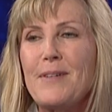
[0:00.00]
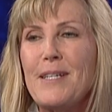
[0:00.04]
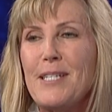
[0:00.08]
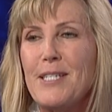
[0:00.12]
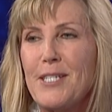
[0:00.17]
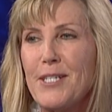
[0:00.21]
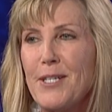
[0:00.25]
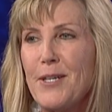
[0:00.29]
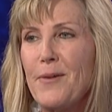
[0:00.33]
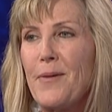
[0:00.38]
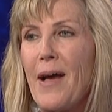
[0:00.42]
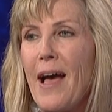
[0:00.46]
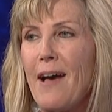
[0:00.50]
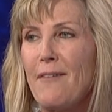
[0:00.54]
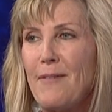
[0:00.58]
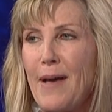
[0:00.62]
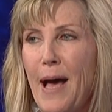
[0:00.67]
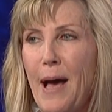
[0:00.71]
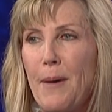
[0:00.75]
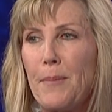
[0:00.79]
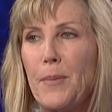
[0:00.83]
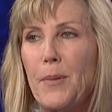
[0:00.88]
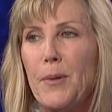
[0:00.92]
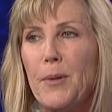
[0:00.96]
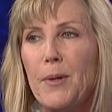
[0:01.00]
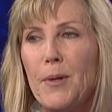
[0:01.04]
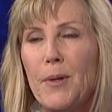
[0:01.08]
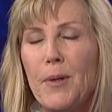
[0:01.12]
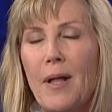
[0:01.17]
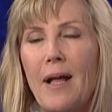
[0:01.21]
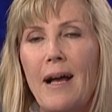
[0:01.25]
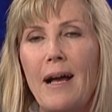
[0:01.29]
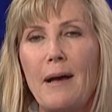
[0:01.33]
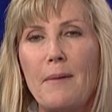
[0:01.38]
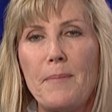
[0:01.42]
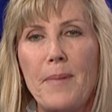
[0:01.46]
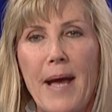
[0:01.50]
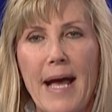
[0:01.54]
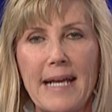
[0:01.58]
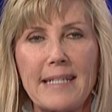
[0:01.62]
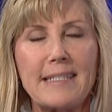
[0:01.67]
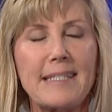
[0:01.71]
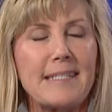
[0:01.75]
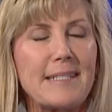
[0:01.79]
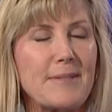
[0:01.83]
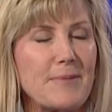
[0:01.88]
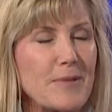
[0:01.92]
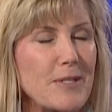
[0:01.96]
we do have Apple
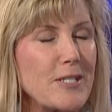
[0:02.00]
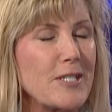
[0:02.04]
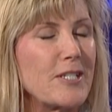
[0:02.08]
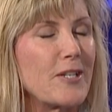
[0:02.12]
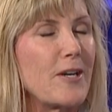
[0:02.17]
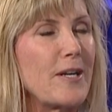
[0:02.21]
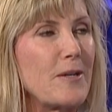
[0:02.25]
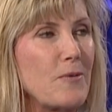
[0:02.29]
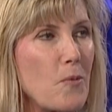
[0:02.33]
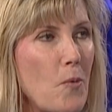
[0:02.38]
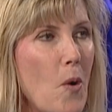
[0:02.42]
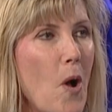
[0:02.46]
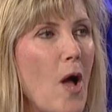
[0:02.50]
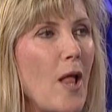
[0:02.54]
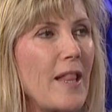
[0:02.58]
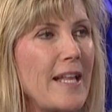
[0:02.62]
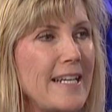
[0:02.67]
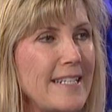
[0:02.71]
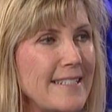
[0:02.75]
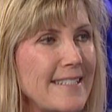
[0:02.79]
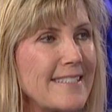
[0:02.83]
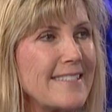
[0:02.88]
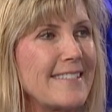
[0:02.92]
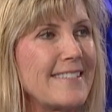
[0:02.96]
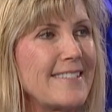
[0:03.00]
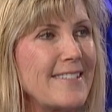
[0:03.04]
passes, which are in wallet,